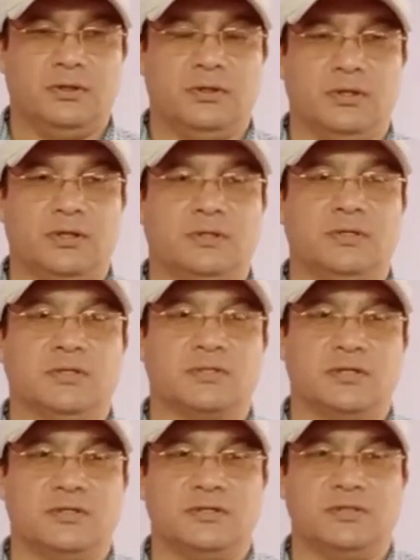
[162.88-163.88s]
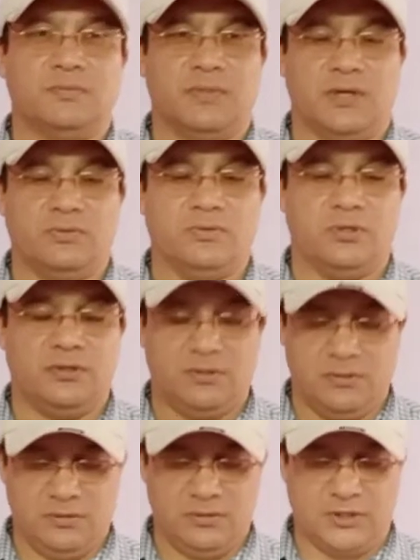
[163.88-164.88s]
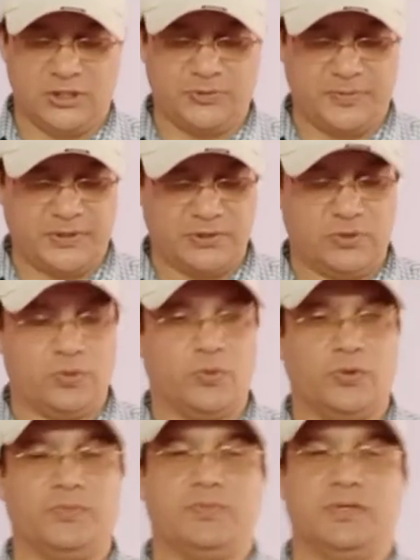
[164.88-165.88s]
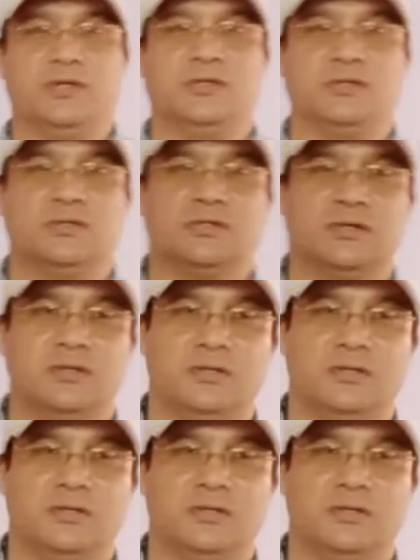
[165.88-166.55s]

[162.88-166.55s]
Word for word: it discusses about the Special Olympics,